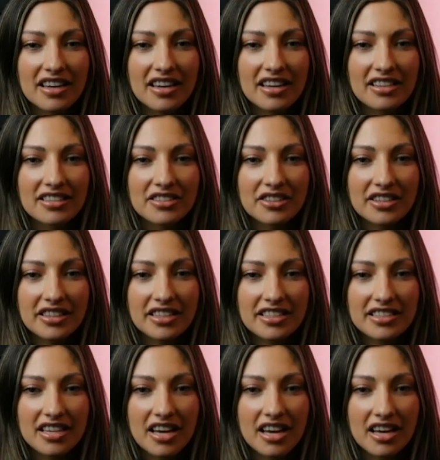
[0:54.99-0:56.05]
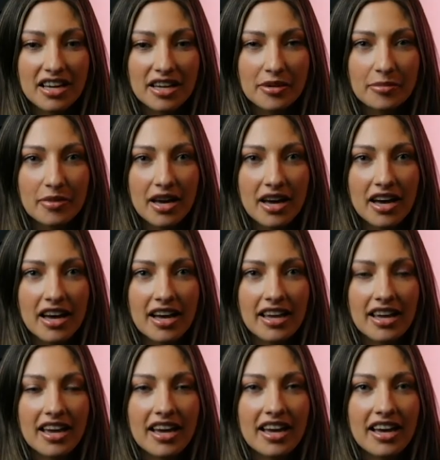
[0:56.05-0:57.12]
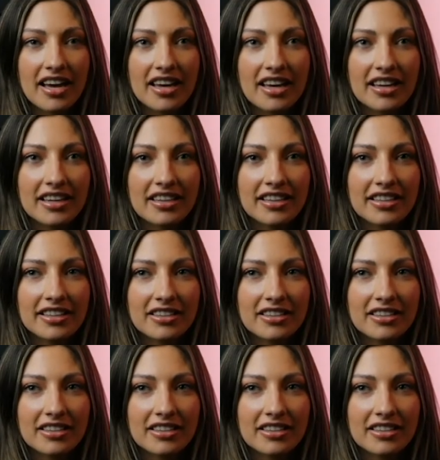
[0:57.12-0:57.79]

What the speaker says: during that time, I had